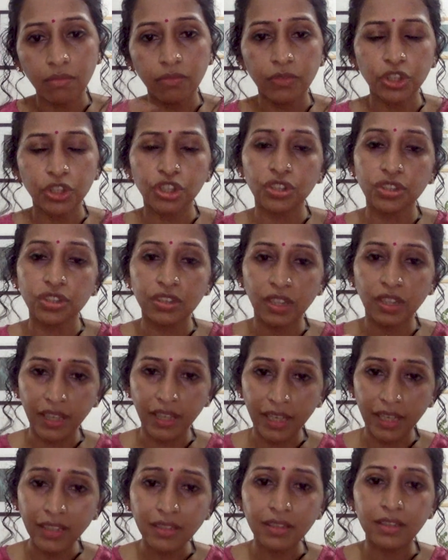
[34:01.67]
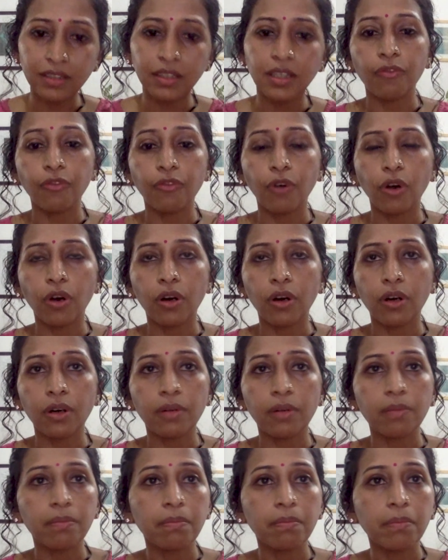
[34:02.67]
which is the nest
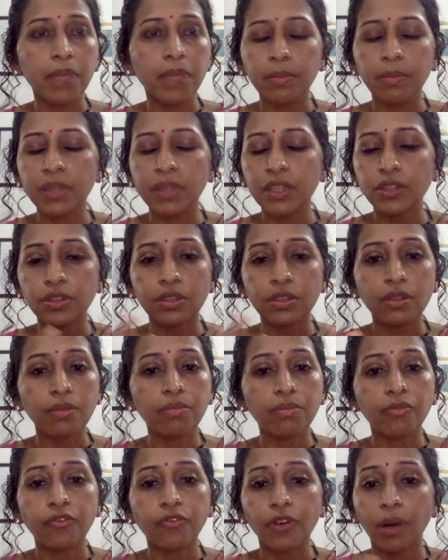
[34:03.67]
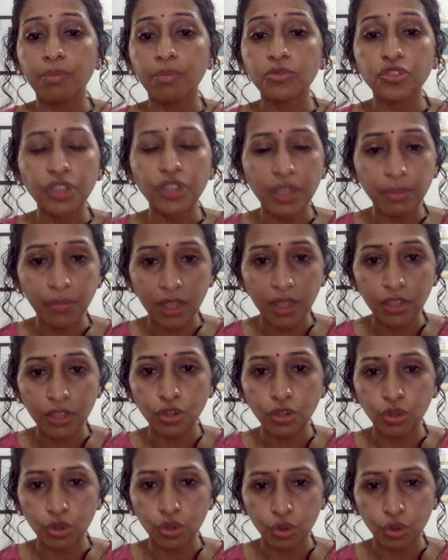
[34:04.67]
for babies from 3 months to